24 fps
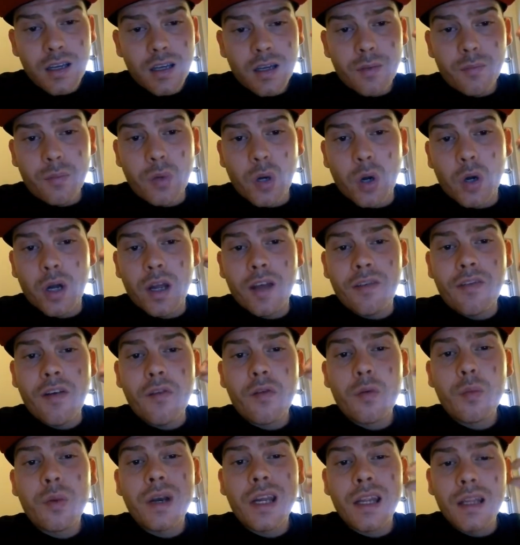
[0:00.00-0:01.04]
Bro, if
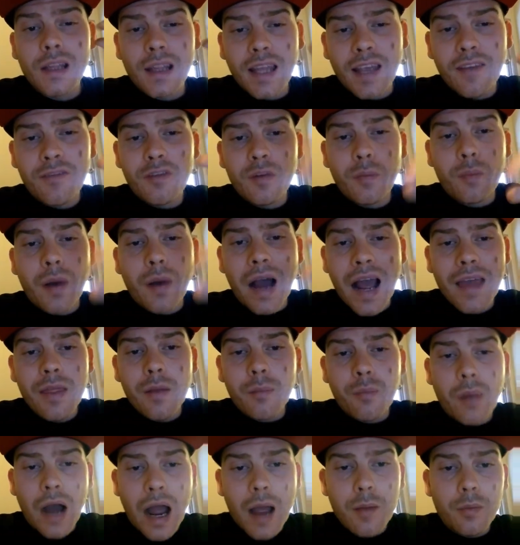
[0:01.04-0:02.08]
everybody lived by the
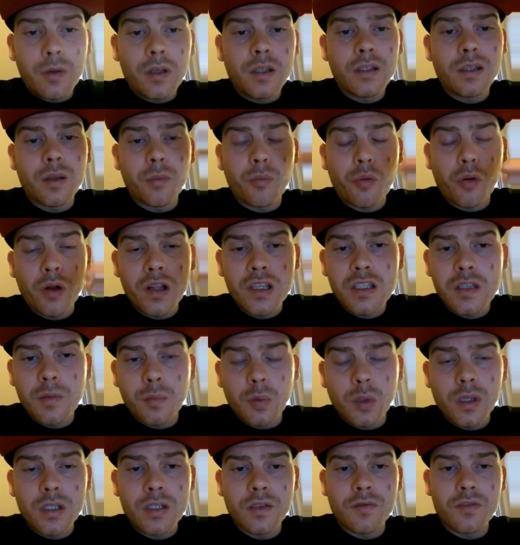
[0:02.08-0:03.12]
Bible, the
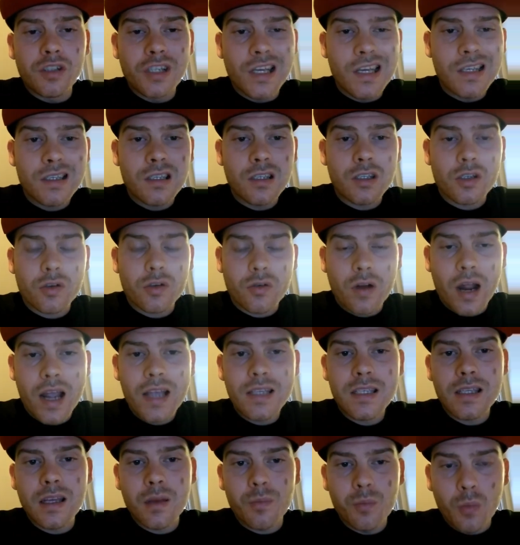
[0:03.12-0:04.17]
principles of Jesus
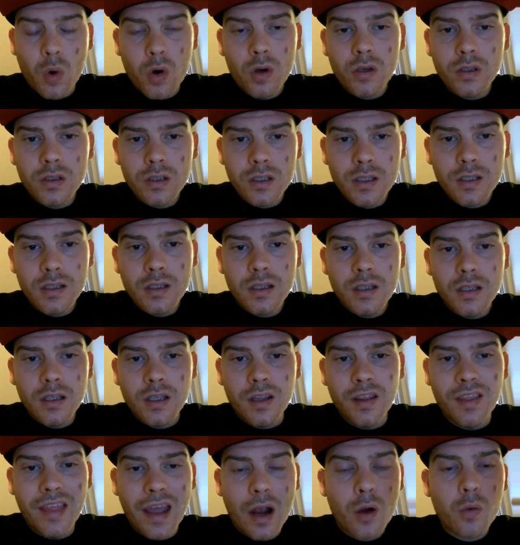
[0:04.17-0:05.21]
Christ and morals,
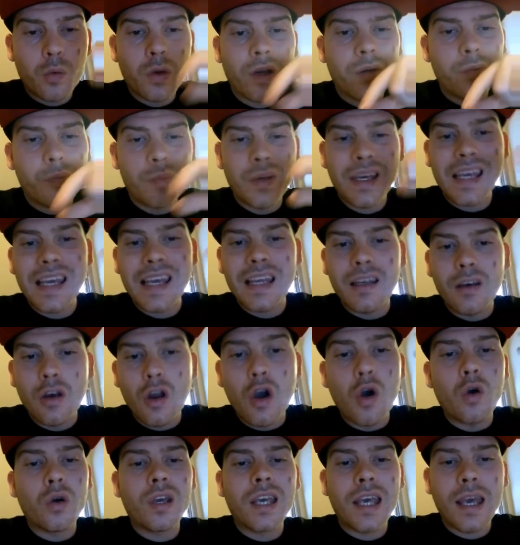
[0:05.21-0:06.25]
there would be
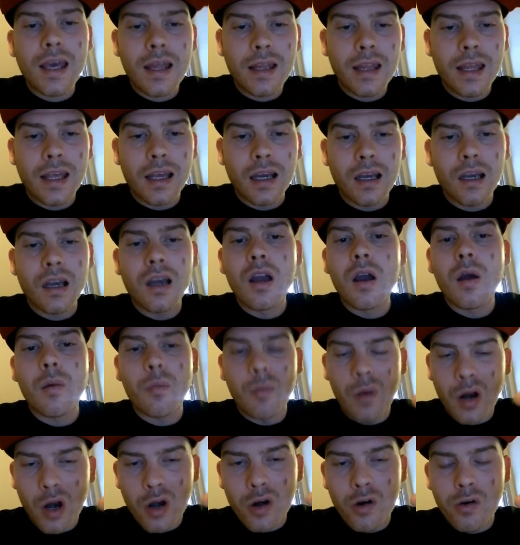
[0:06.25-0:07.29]
no killing,
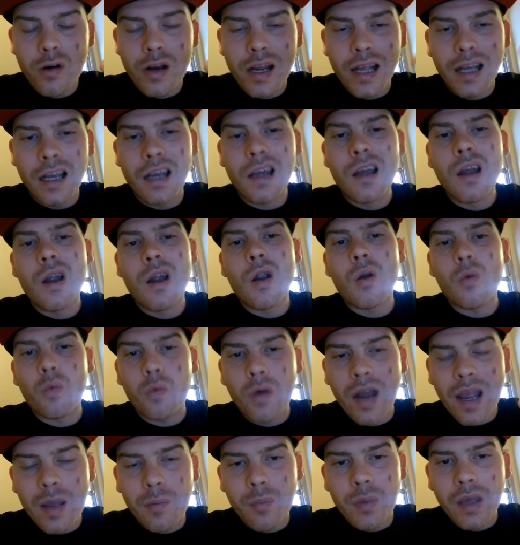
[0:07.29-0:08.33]
murdering,
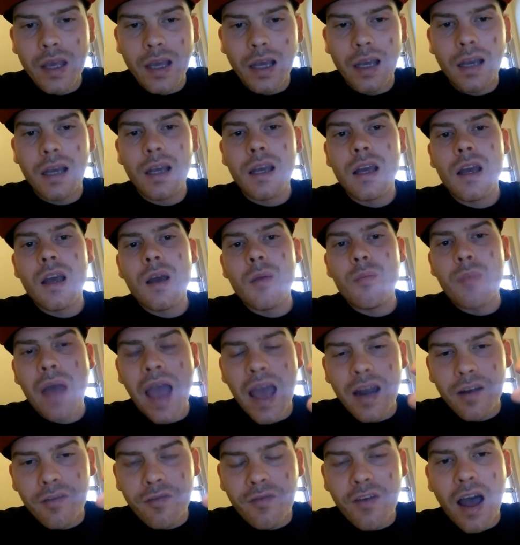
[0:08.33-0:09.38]
raping,
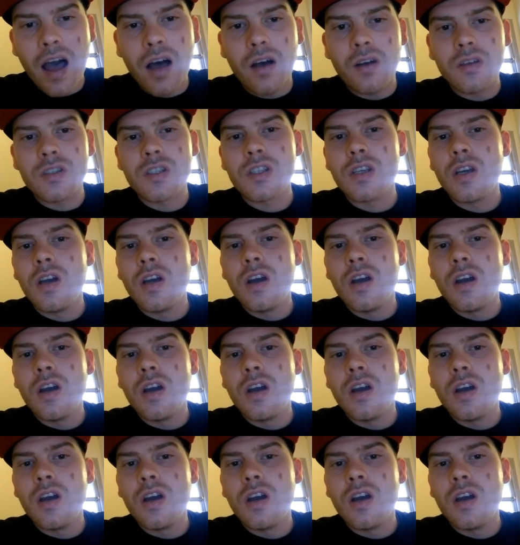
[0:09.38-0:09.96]
pedophiles.